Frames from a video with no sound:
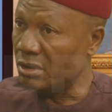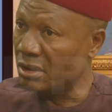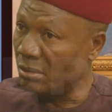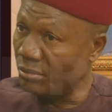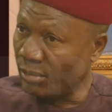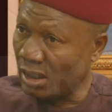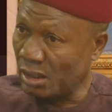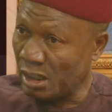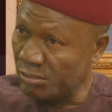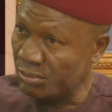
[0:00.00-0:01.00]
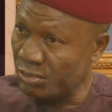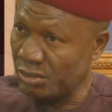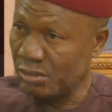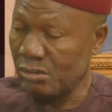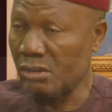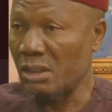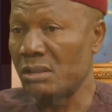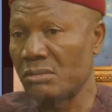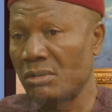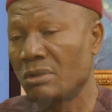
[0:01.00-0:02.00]
same by IBB under
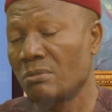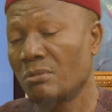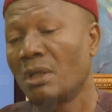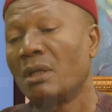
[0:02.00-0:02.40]
his regime.